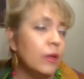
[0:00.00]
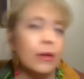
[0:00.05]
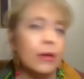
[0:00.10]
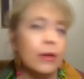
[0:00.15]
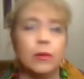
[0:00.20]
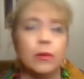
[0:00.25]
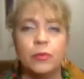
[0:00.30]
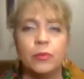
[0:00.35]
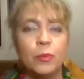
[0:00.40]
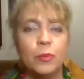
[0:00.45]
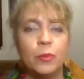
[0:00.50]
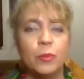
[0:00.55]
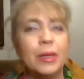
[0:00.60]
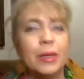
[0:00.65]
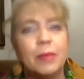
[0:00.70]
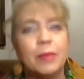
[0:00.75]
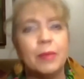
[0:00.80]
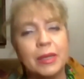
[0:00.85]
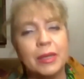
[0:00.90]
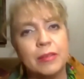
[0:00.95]
for
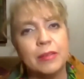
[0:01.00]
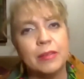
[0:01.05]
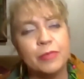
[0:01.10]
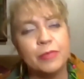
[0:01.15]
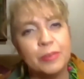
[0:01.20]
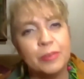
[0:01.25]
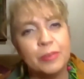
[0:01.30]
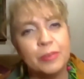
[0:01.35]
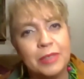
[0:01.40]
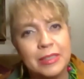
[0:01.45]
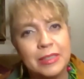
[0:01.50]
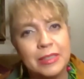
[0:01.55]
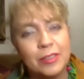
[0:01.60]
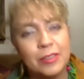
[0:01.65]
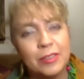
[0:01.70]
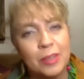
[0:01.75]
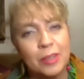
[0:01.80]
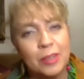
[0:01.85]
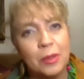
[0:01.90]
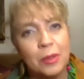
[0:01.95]
many different reasons.
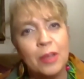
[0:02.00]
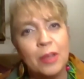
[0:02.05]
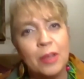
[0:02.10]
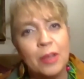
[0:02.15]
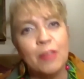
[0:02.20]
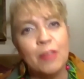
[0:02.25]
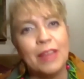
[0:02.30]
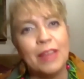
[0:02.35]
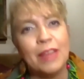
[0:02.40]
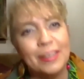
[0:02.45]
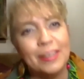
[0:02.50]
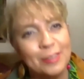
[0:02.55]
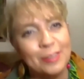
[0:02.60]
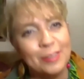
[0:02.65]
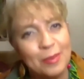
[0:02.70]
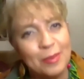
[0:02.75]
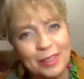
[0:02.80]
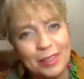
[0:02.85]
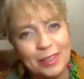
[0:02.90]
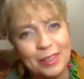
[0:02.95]
So thank you so
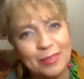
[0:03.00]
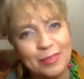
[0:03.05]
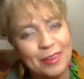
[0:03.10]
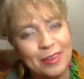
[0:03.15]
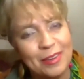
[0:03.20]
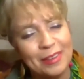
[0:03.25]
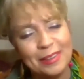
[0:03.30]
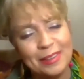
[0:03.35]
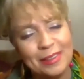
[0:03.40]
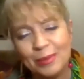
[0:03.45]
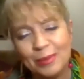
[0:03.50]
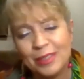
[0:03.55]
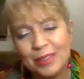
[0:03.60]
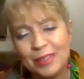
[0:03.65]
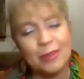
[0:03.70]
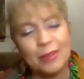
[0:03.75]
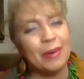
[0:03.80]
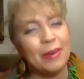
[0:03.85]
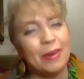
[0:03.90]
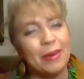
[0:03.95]
much, Vera. It was a
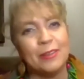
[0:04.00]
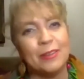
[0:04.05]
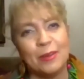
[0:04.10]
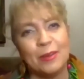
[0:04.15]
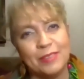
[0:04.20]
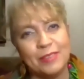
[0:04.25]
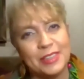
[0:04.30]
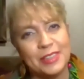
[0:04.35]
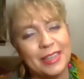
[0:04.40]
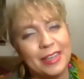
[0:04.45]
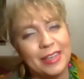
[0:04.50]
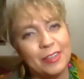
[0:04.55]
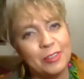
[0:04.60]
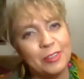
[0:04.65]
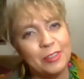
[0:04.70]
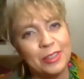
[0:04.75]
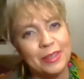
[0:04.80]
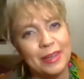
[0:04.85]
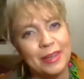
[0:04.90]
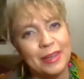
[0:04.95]
great
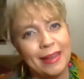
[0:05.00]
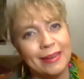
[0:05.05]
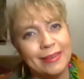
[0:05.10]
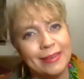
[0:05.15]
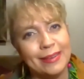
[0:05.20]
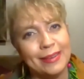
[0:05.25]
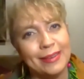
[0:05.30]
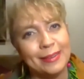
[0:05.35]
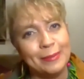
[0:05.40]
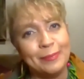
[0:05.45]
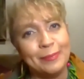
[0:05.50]
conversation, and I'm